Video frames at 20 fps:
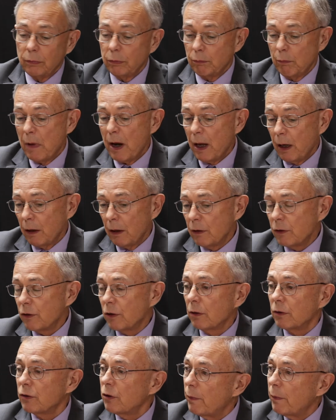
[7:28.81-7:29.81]
melons
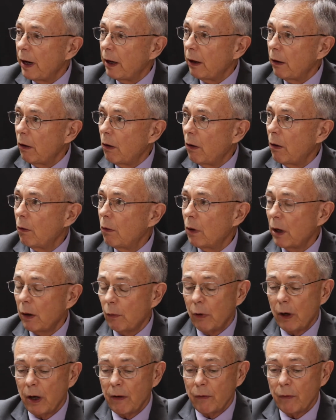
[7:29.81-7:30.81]
or tomato,
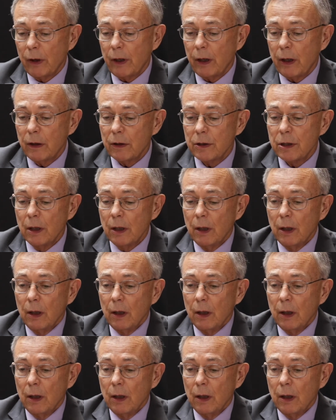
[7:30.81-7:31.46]
whatever it is,